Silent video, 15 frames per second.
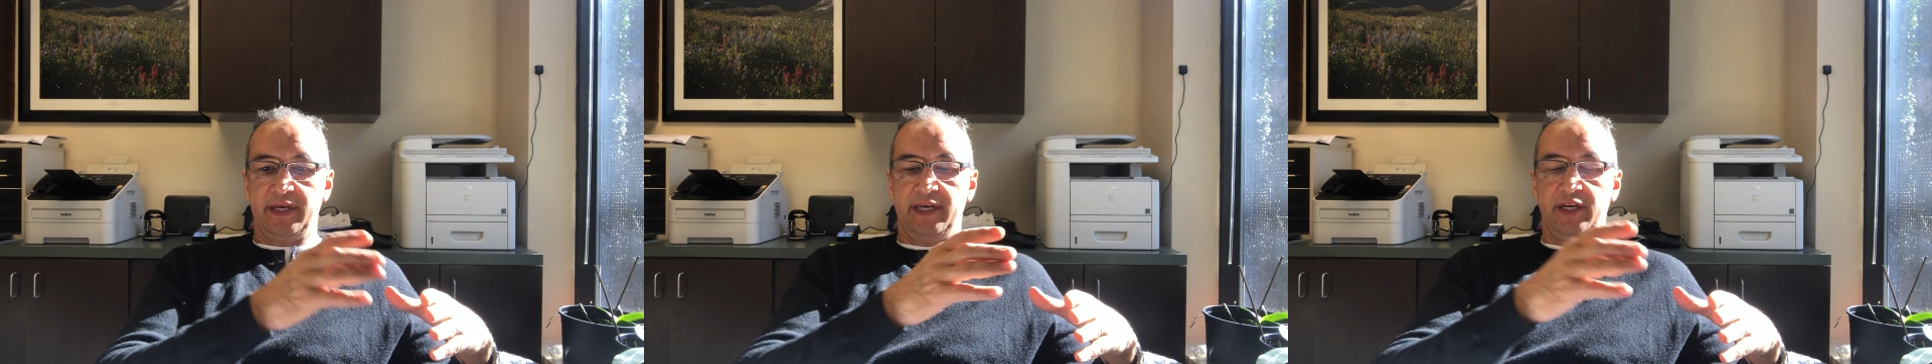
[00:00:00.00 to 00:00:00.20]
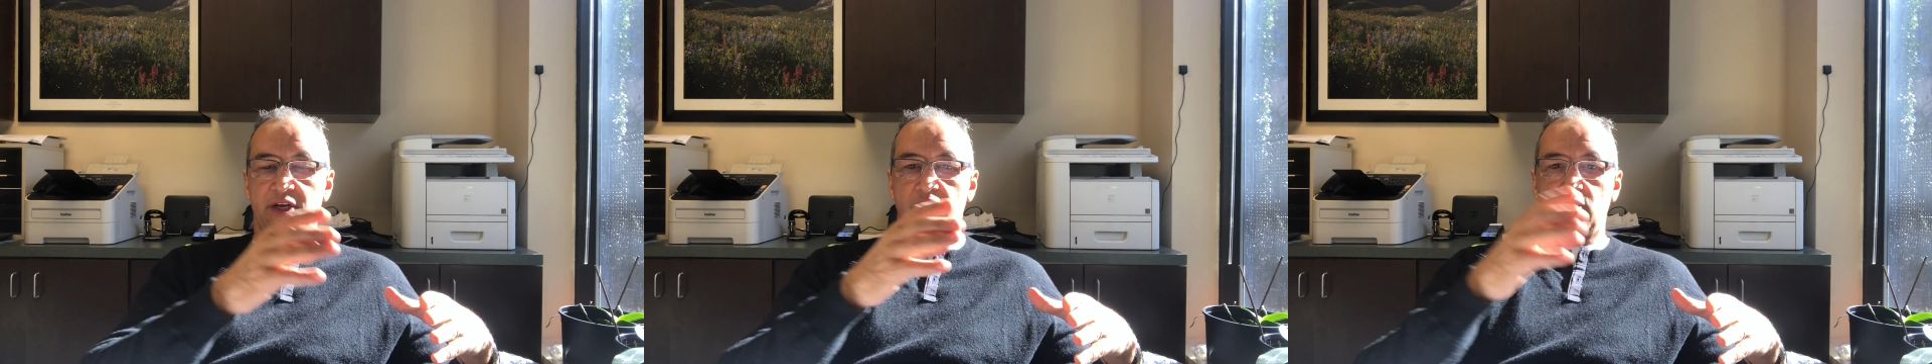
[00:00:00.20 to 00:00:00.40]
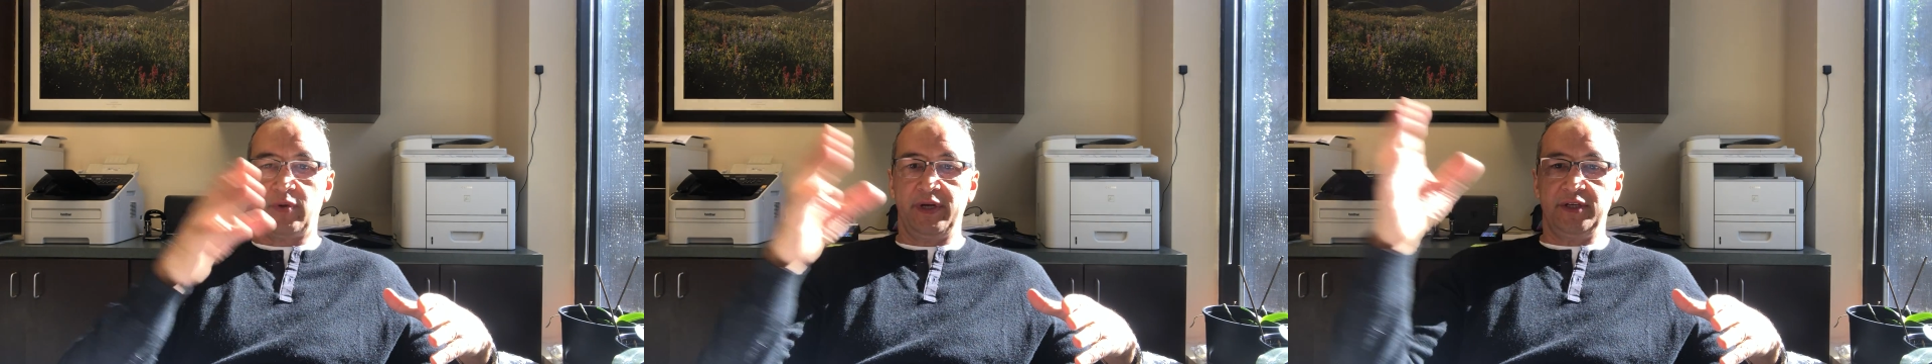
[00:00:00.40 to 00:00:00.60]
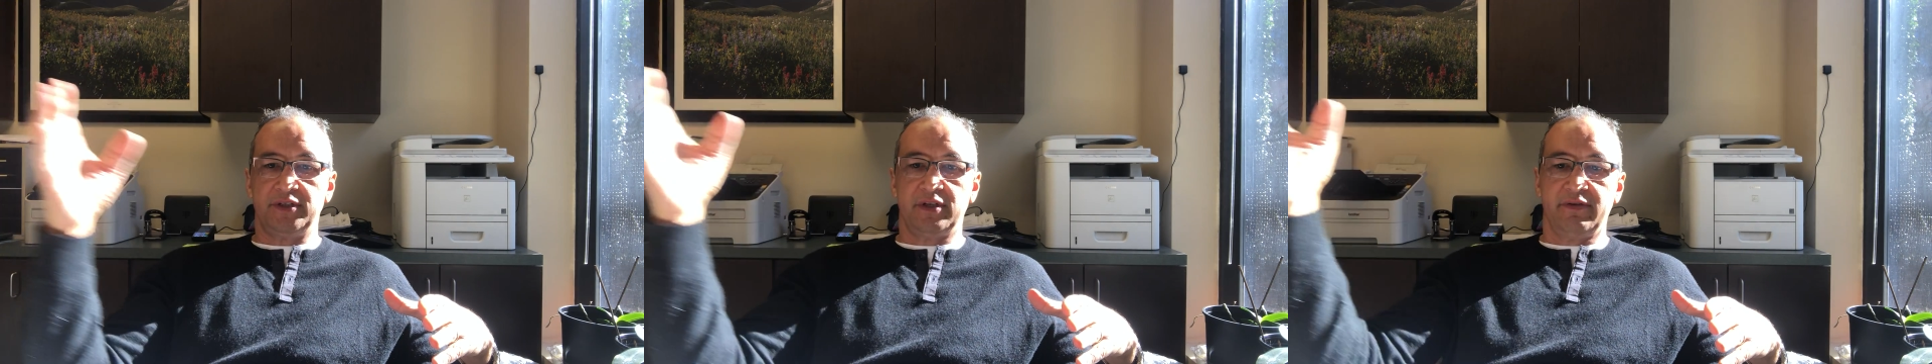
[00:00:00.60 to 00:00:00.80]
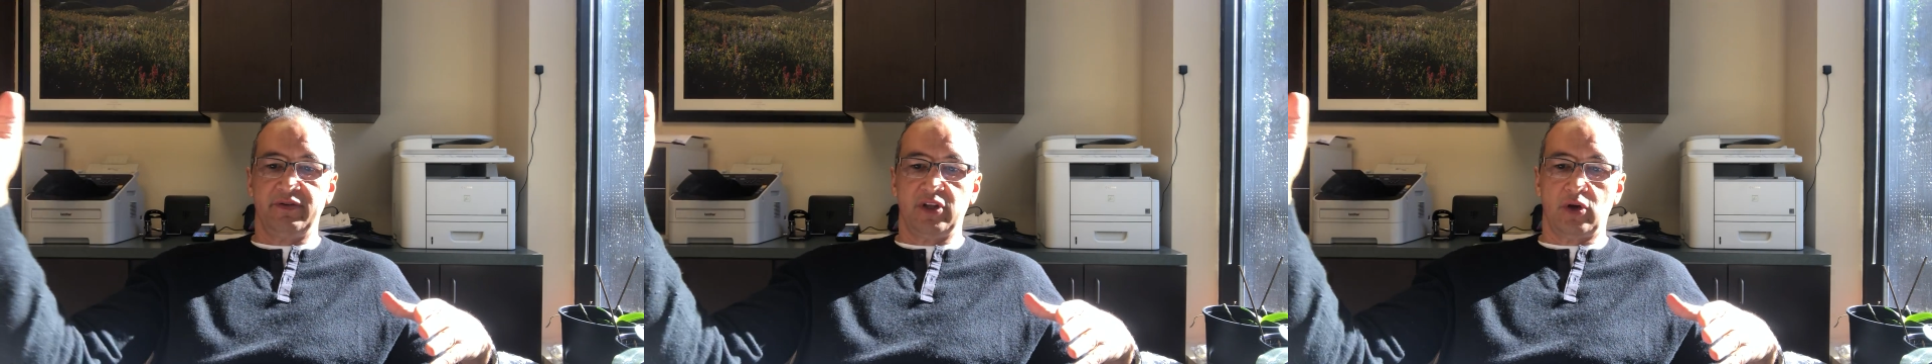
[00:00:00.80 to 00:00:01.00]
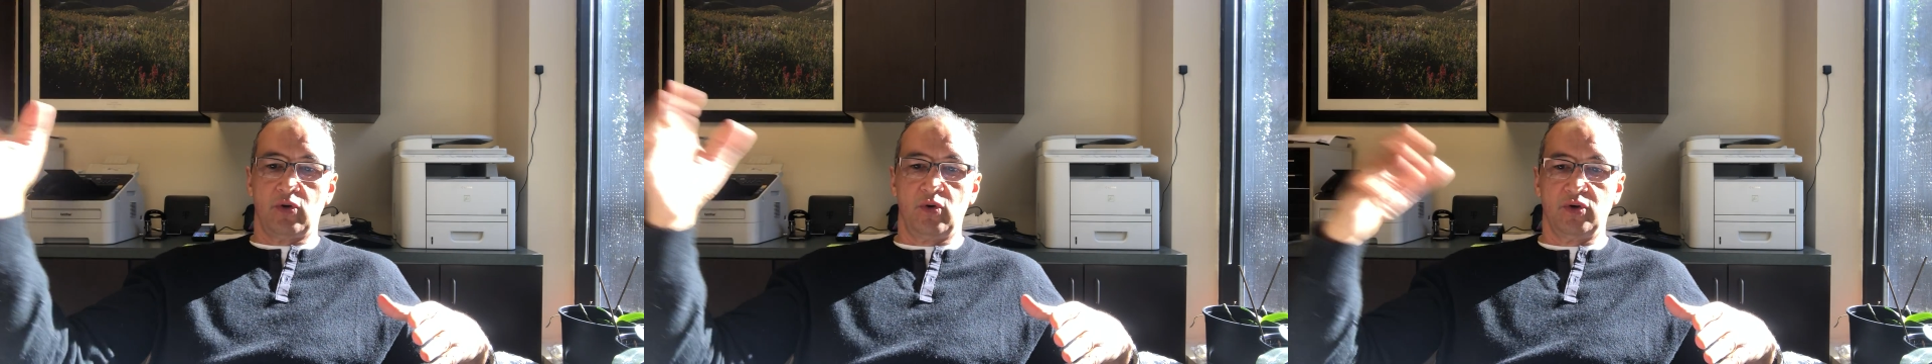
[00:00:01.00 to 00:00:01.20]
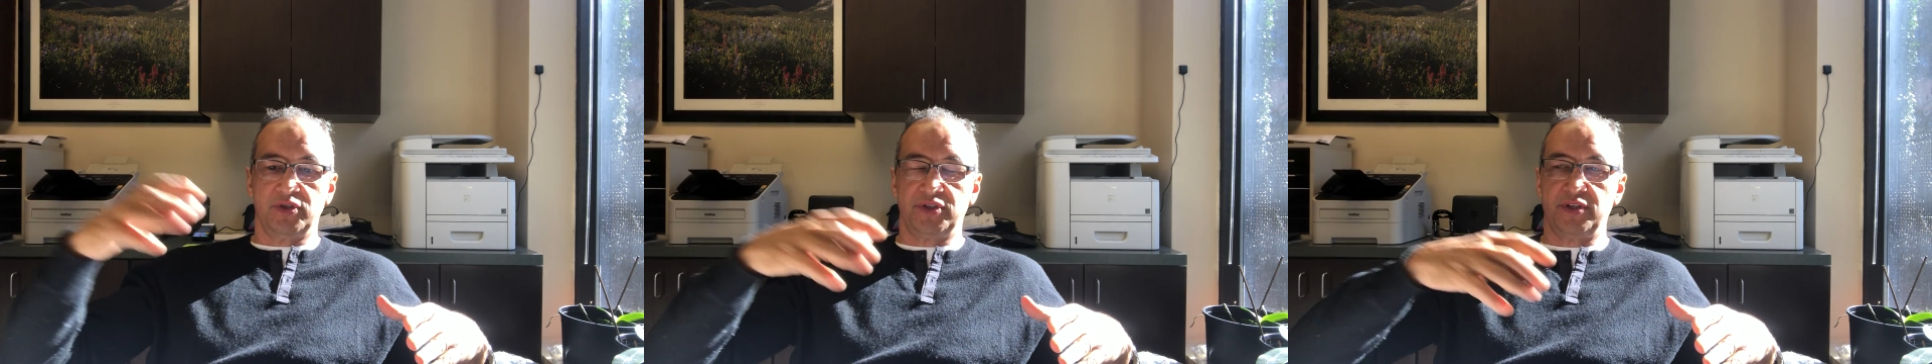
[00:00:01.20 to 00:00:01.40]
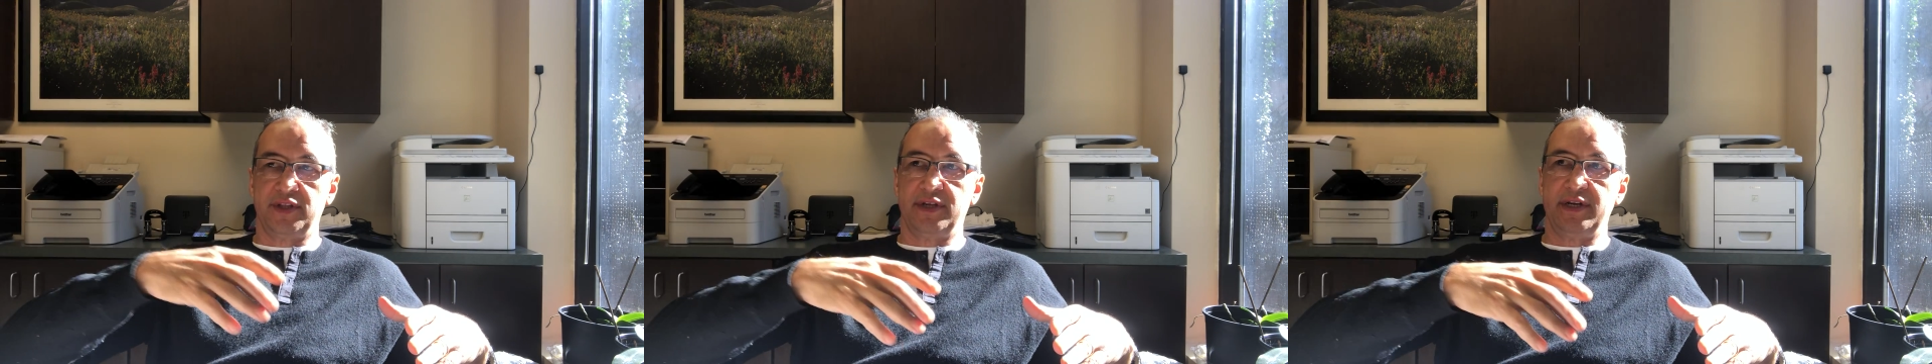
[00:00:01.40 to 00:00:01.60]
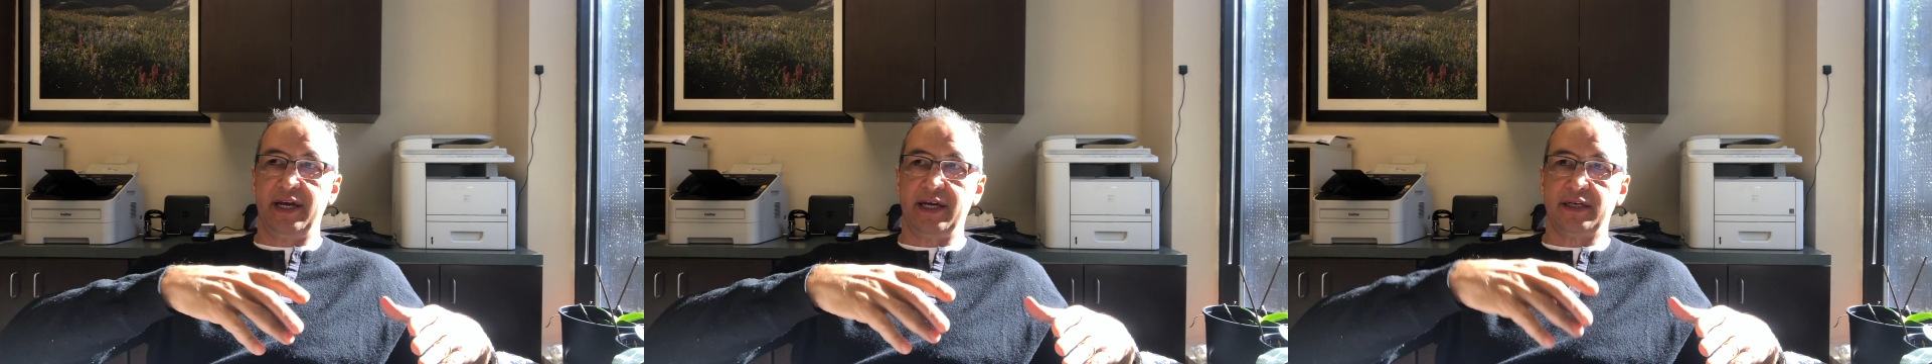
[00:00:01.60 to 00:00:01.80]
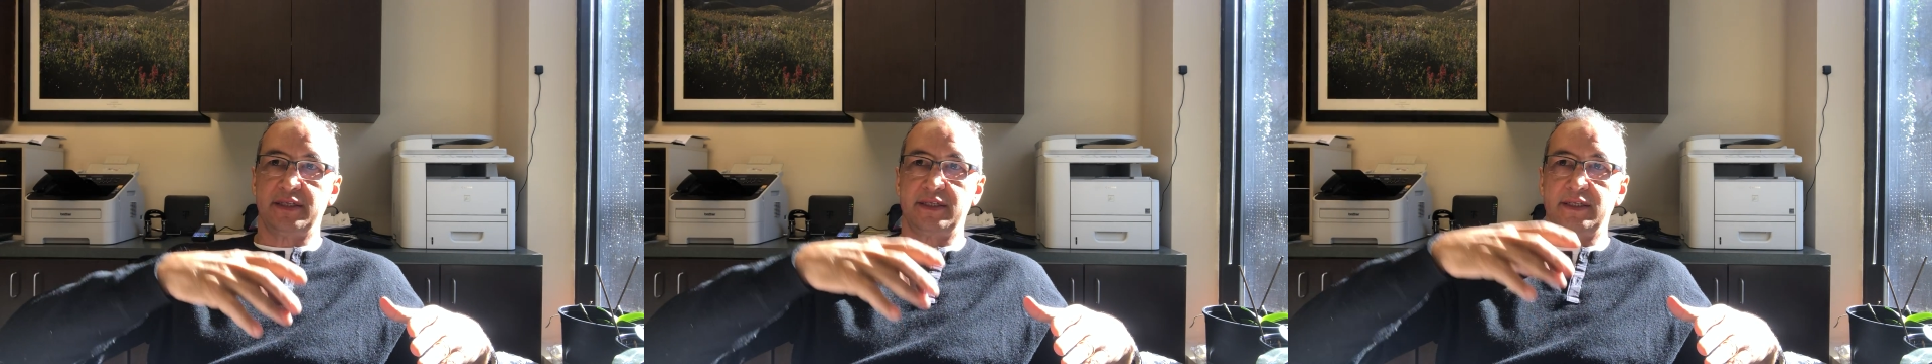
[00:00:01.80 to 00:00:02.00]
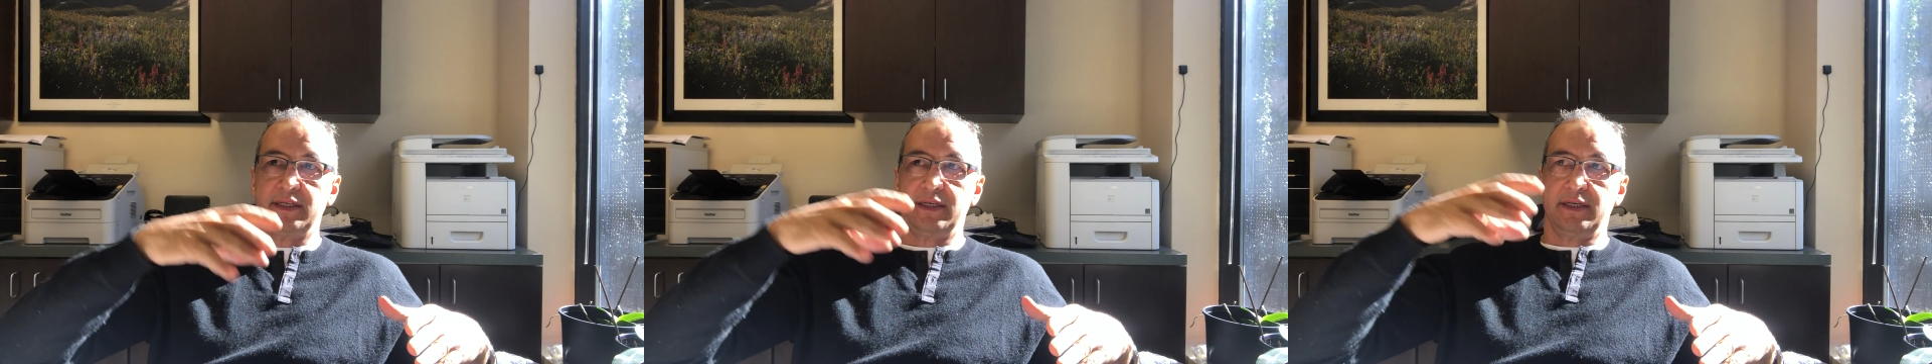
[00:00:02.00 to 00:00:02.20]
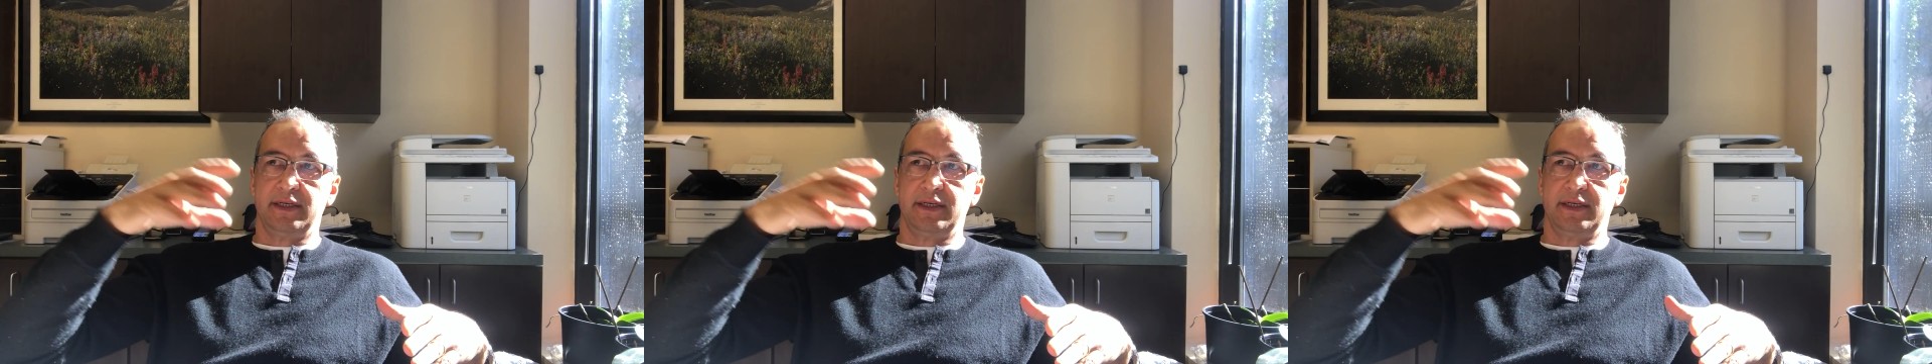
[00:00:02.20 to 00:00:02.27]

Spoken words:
increase over the course of the next